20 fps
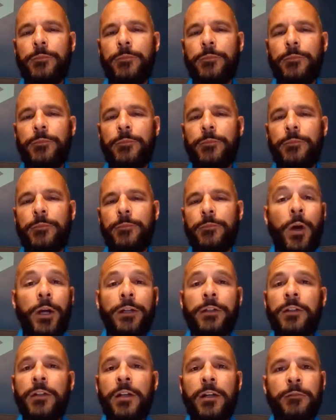our
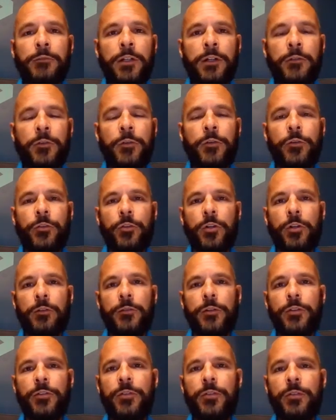white glove level of
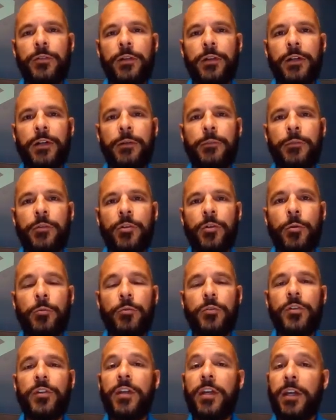service. So
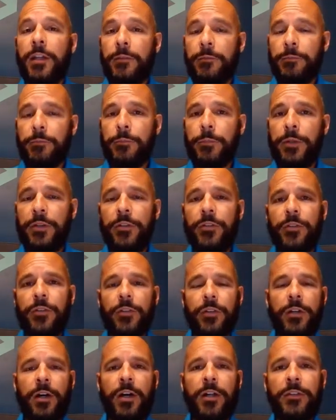10 pieces
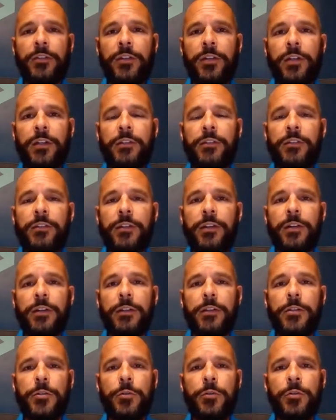of content
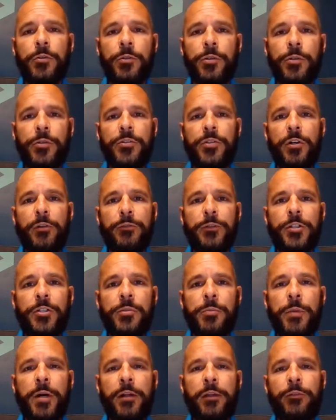that you can do yourself
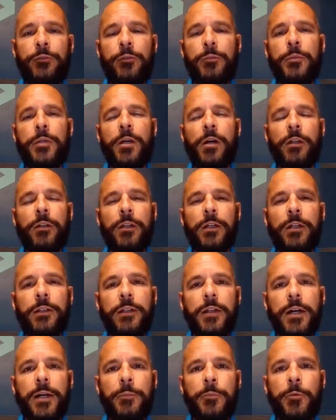each month from the online
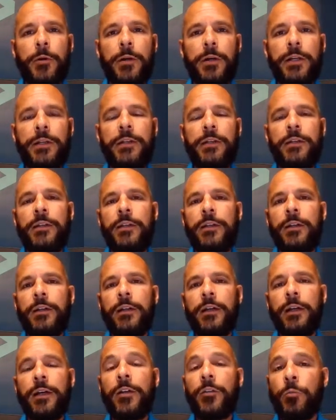library,
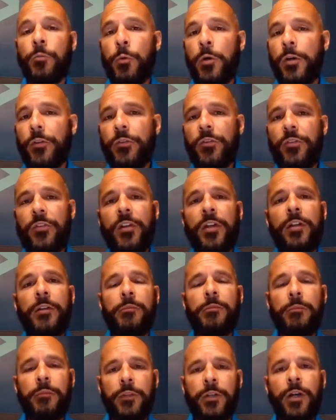as well as
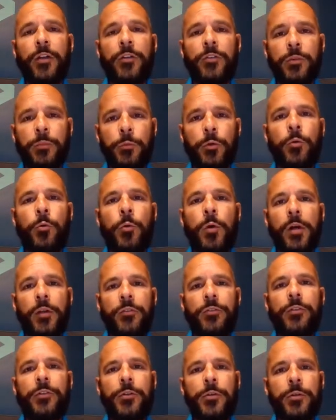10 custom
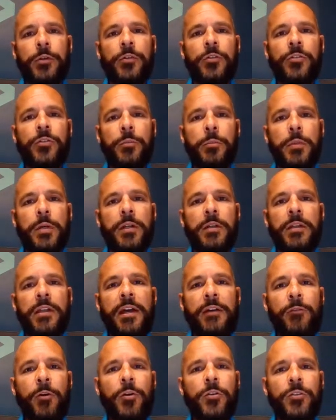requests that you can submit and
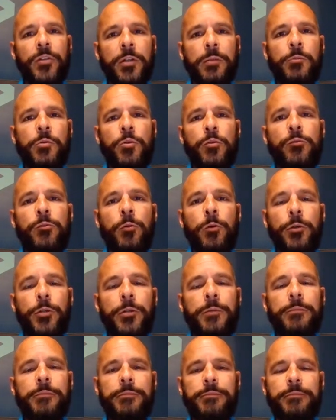have our team do for you.